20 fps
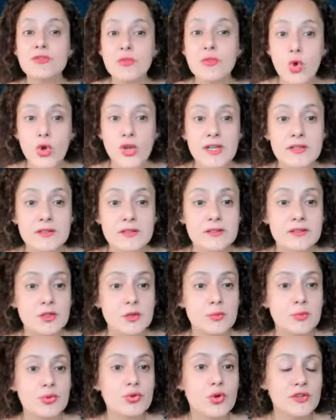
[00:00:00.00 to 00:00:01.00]
voice,
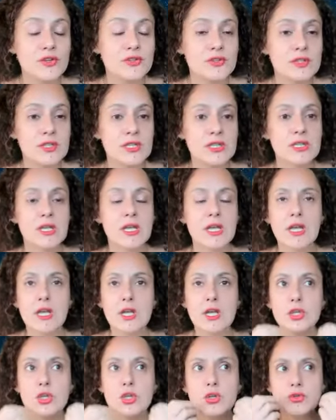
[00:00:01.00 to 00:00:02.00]
the prosody,
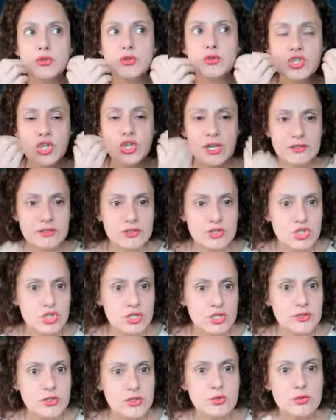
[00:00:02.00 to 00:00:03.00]
your
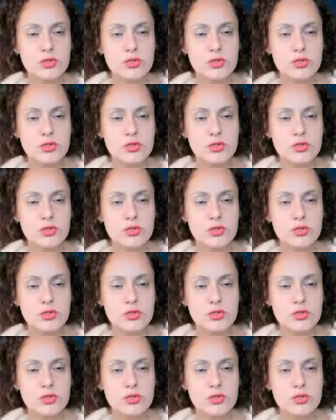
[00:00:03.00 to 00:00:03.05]
gestures,